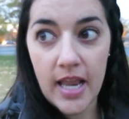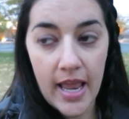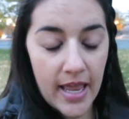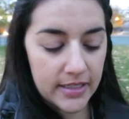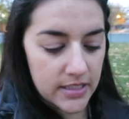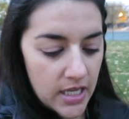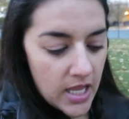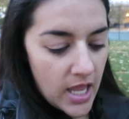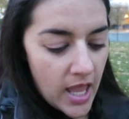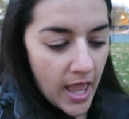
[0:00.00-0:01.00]
And
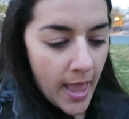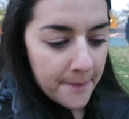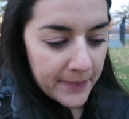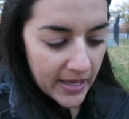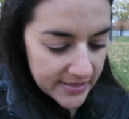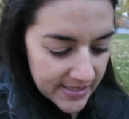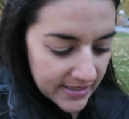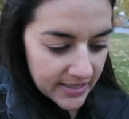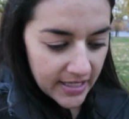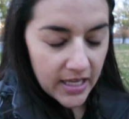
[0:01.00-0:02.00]

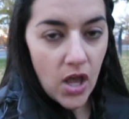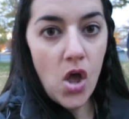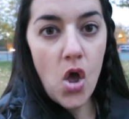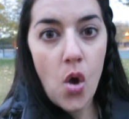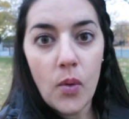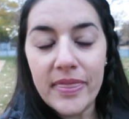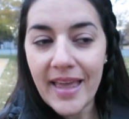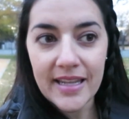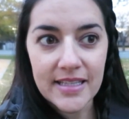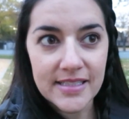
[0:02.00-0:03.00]
basically what
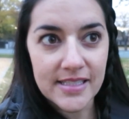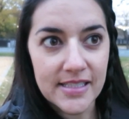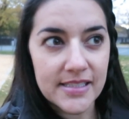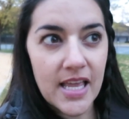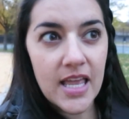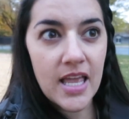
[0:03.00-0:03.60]
that is